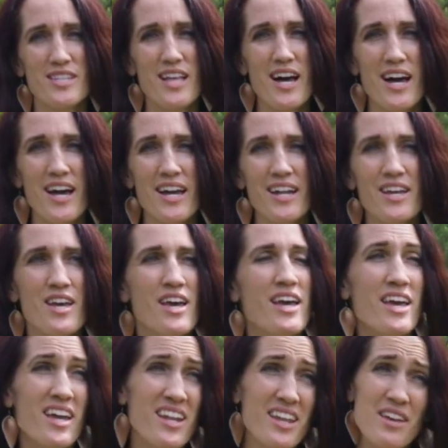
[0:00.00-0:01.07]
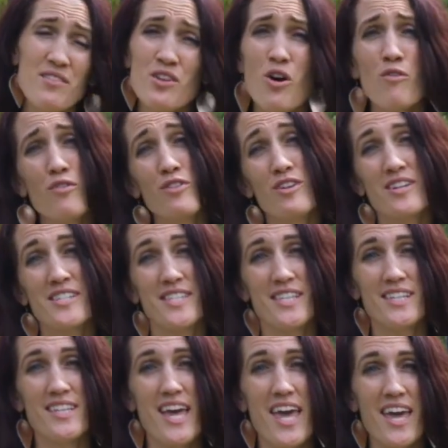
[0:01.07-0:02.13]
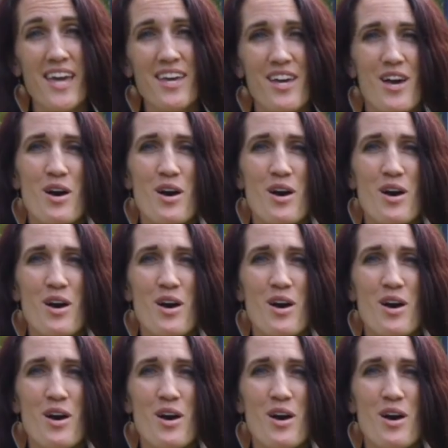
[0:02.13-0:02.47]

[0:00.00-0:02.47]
slide and it even overlooks the lake.